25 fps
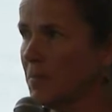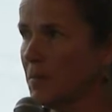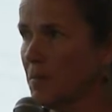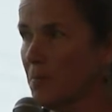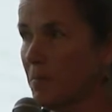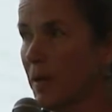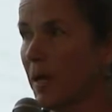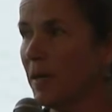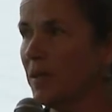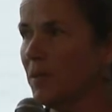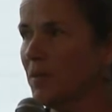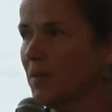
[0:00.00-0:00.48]

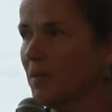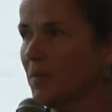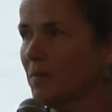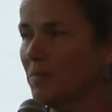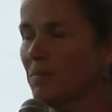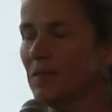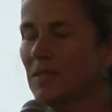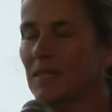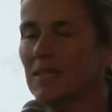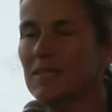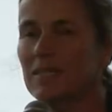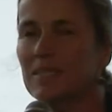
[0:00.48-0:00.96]

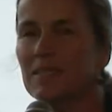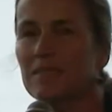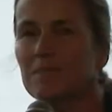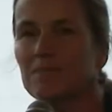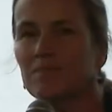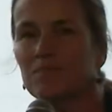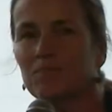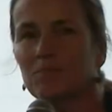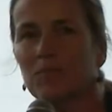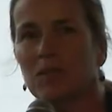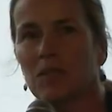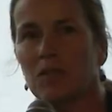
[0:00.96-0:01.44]

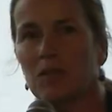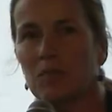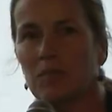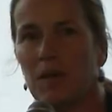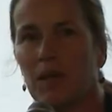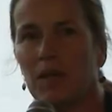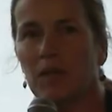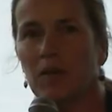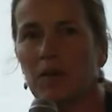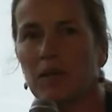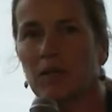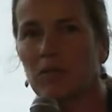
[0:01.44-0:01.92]

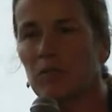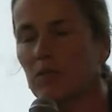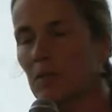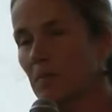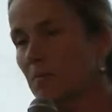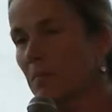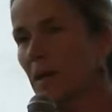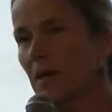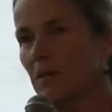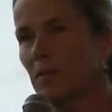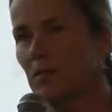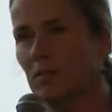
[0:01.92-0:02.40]

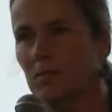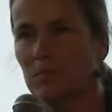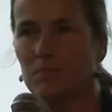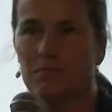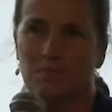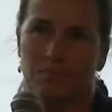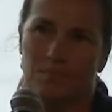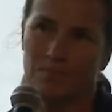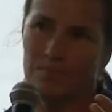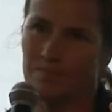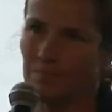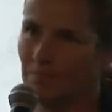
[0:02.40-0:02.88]

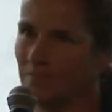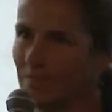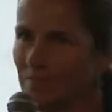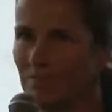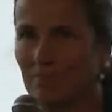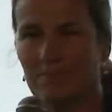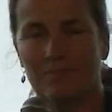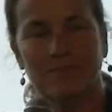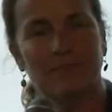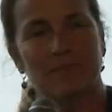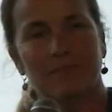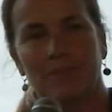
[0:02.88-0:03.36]

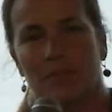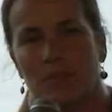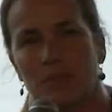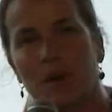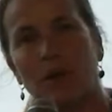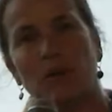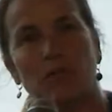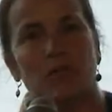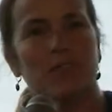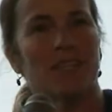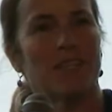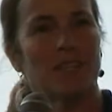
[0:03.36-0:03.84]

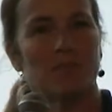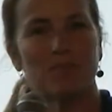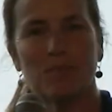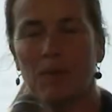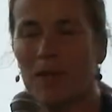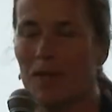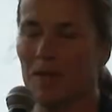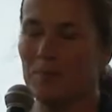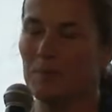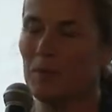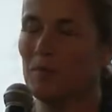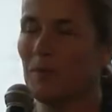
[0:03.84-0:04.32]

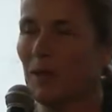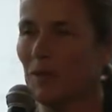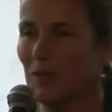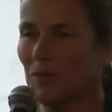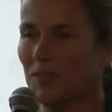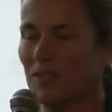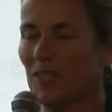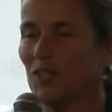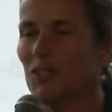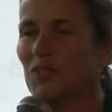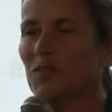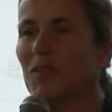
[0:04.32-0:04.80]

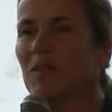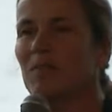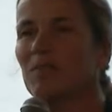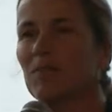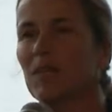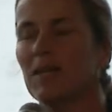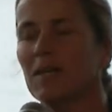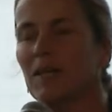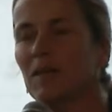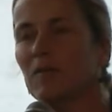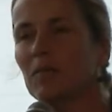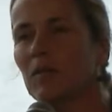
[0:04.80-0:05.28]

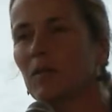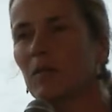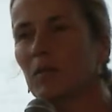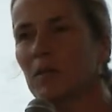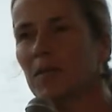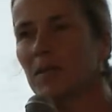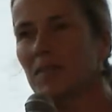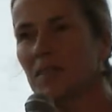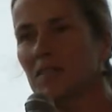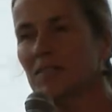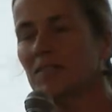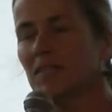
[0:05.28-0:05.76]
biocentury,
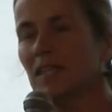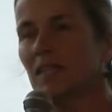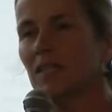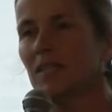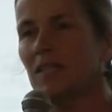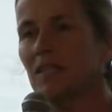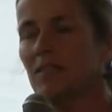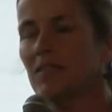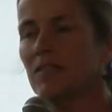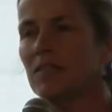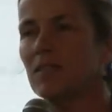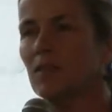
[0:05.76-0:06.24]
really the
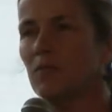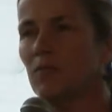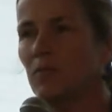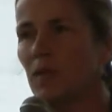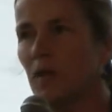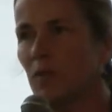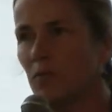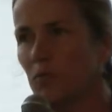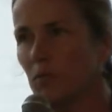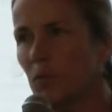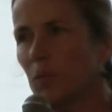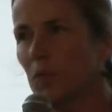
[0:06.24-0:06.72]
ascendance
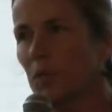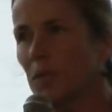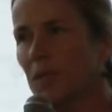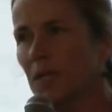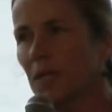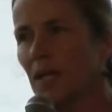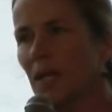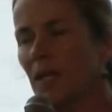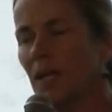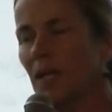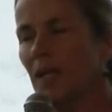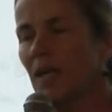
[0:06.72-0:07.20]
of
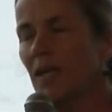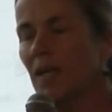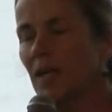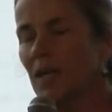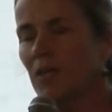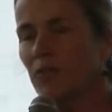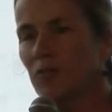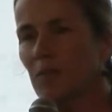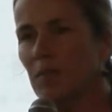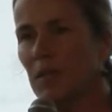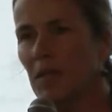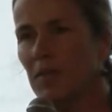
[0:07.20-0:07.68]
wood.
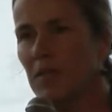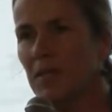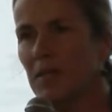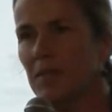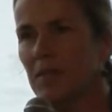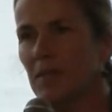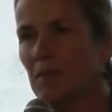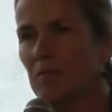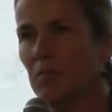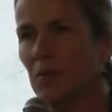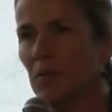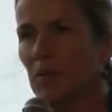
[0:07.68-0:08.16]
So, I think
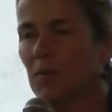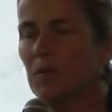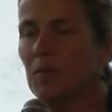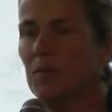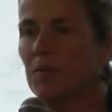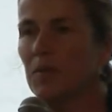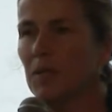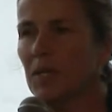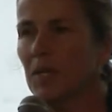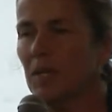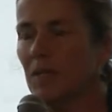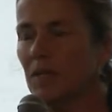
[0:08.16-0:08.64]
the
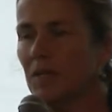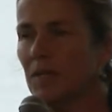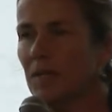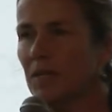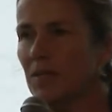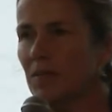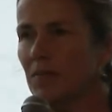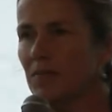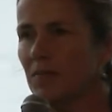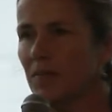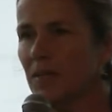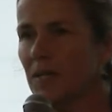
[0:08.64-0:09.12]
important thing
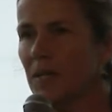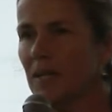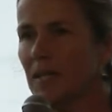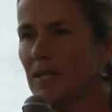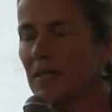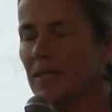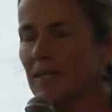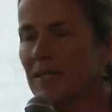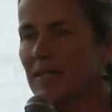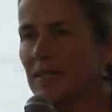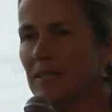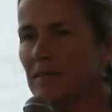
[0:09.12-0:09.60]
is
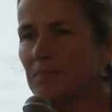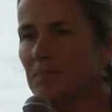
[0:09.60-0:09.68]
that,